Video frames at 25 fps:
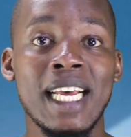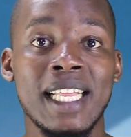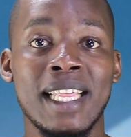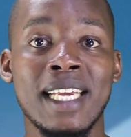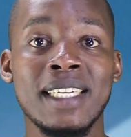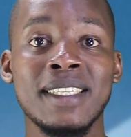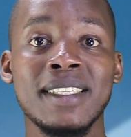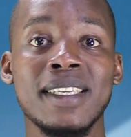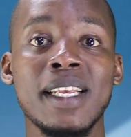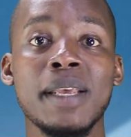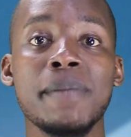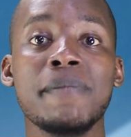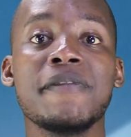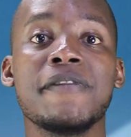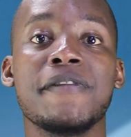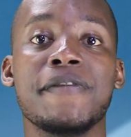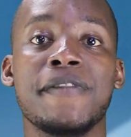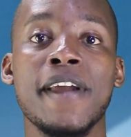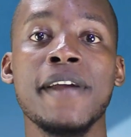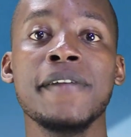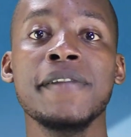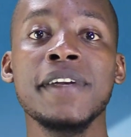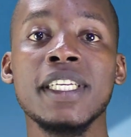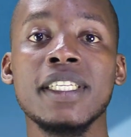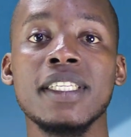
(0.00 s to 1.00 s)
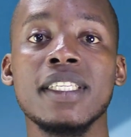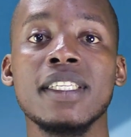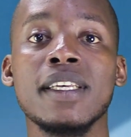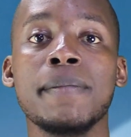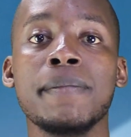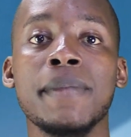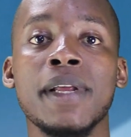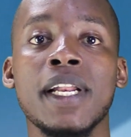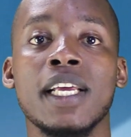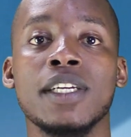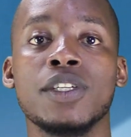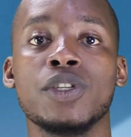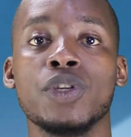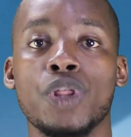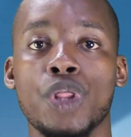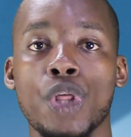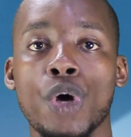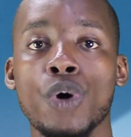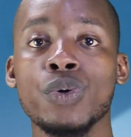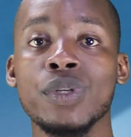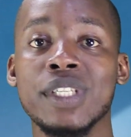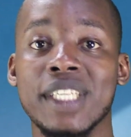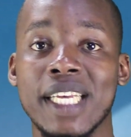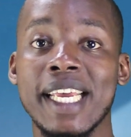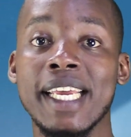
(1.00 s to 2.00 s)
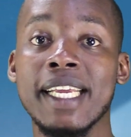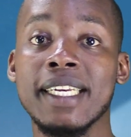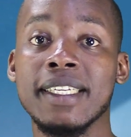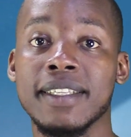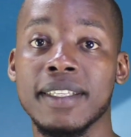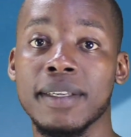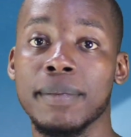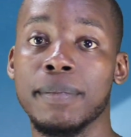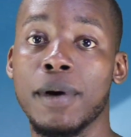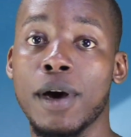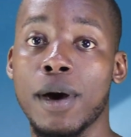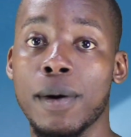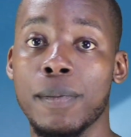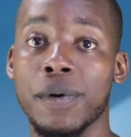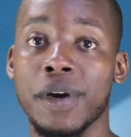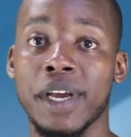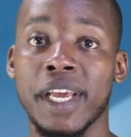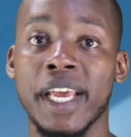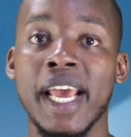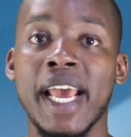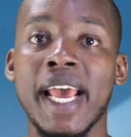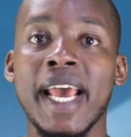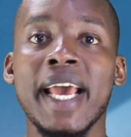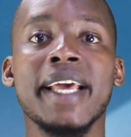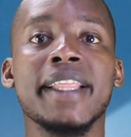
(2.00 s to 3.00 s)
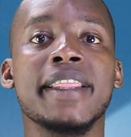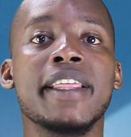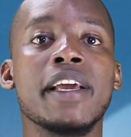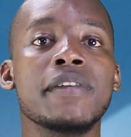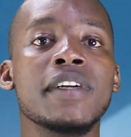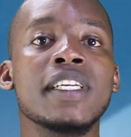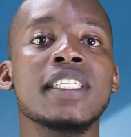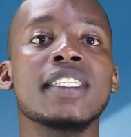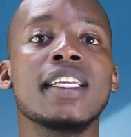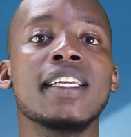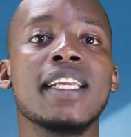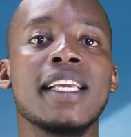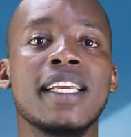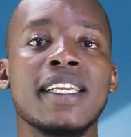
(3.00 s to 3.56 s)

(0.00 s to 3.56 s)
that seem very similar to those in Zimbabwe. There is an